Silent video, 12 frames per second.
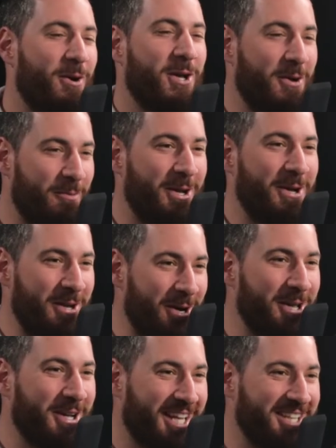well, you, well, you like,
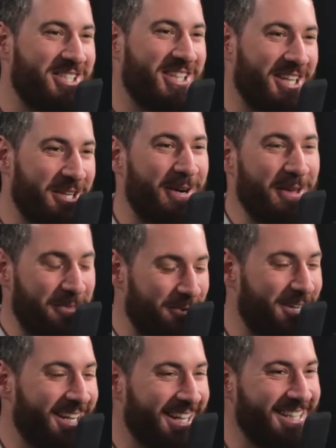know, you can cheat you your know, way through it.